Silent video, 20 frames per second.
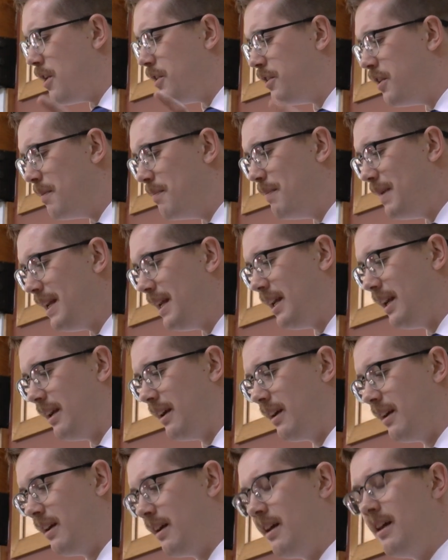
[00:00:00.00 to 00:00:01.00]
To
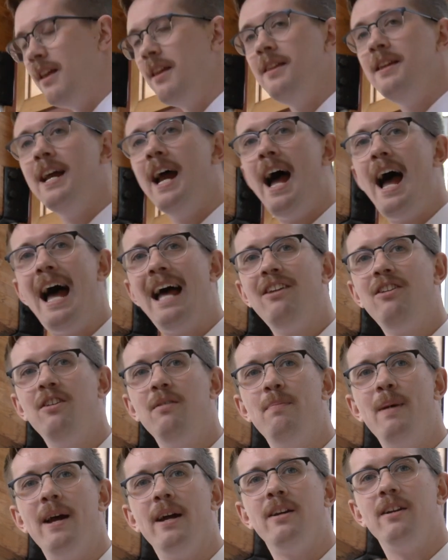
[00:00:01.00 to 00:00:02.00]
me, the
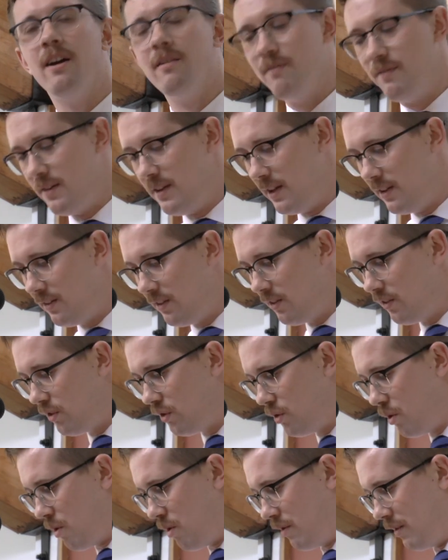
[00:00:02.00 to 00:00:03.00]
aspect of this
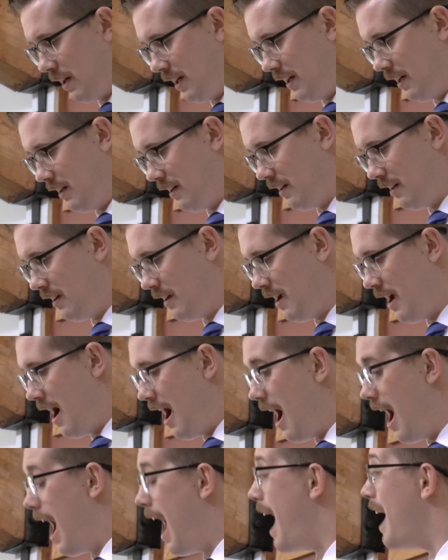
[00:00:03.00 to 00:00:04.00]
story
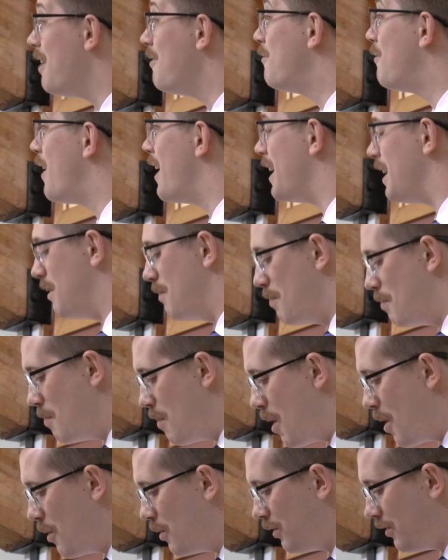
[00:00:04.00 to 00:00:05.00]
I find
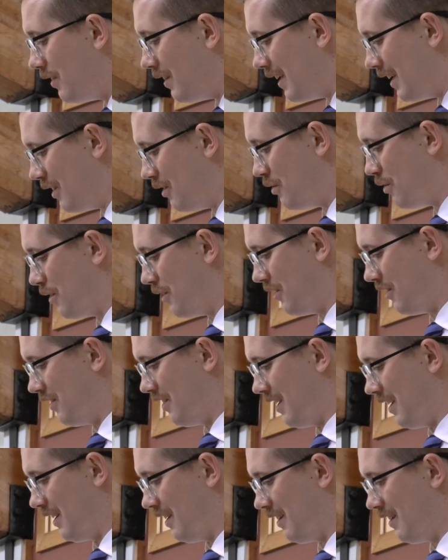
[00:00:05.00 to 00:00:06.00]
most
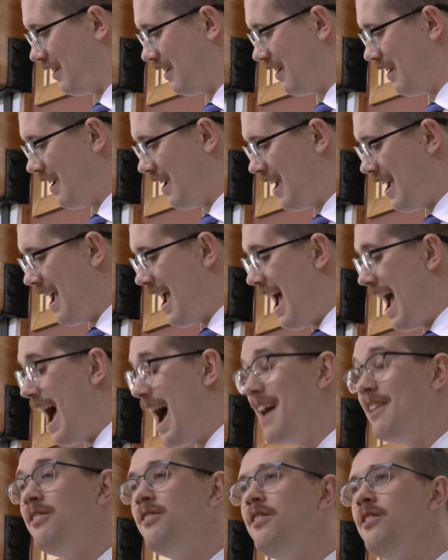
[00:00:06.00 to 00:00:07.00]
interesting
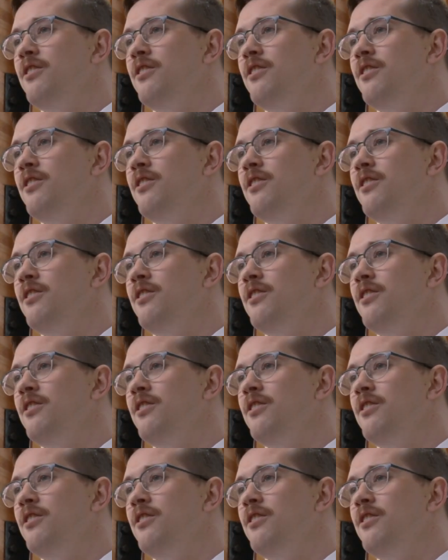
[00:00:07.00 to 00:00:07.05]
has